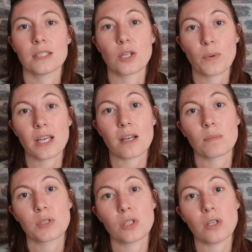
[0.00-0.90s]
So when it
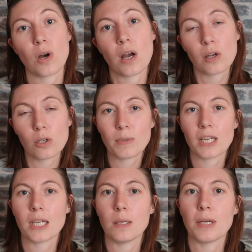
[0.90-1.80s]
comes to your home
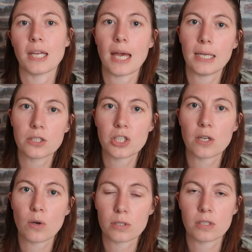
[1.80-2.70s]
and keeping energy
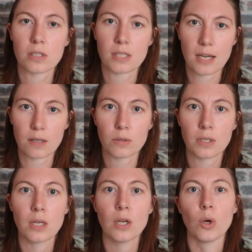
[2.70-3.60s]
costs down,
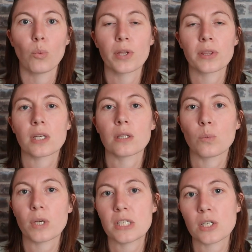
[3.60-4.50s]
one thing
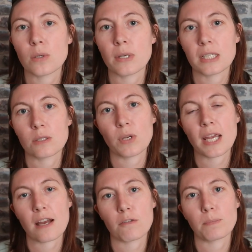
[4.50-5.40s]
that we do is we
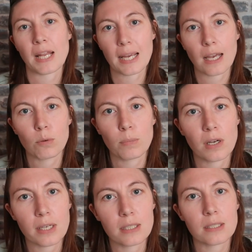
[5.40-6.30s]
have blackout
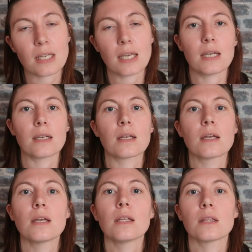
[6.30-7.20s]
blinds
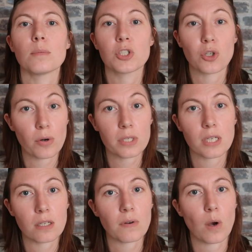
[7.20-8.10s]
in the
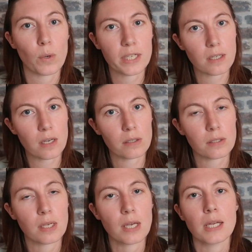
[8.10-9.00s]
majority of our
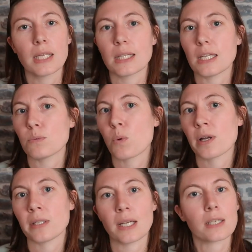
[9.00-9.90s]
windows. These
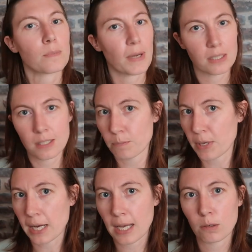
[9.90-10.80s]
weren't expensive
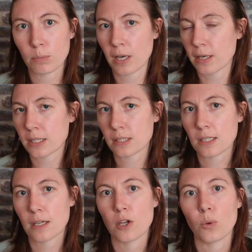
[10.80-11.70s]
blackout
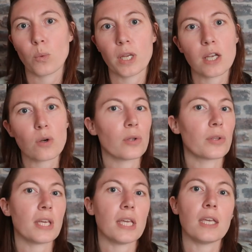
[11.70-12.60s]
blinds. We
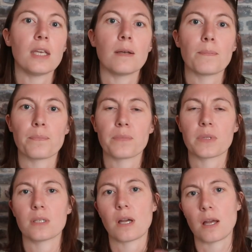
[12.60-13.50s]
got the
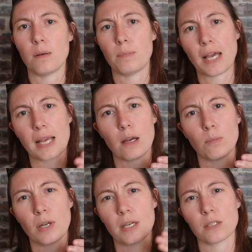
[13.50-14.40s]

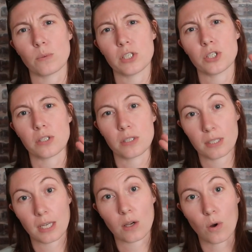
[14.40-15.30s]
blackout blinds which just
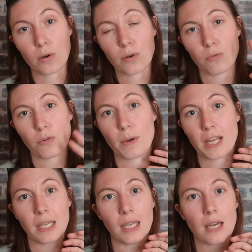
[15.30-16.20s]
stick on from
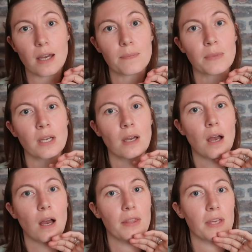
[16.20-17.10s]
IKEA.
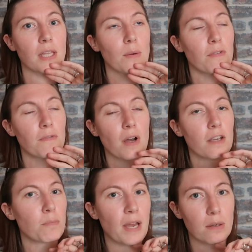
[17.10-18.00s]
I think they were
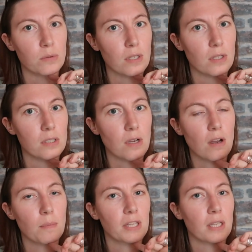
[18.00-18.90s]
£5 at the
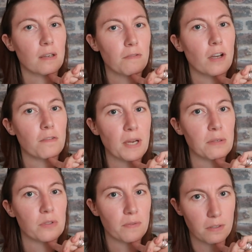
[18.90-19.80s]
time. I think they're
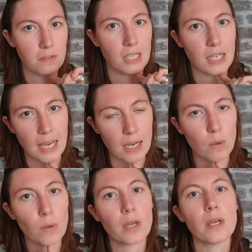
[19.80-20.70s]
£5.50
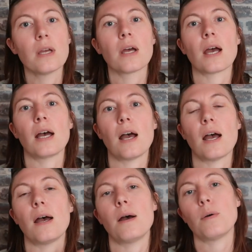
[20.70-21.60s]
now
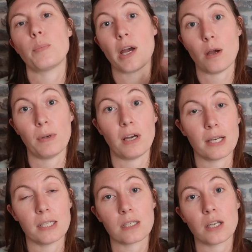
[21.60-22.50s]
per
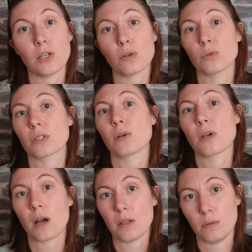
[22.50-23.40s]
blind, and you can also
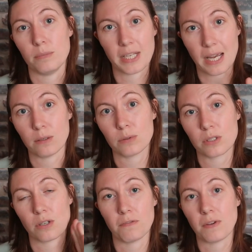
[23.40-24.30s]
cut them
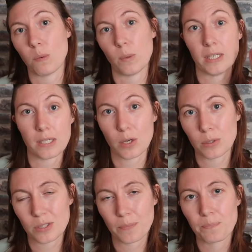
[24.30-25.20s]
down to fit
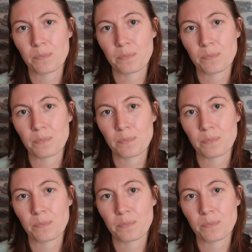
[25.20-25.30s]
windows.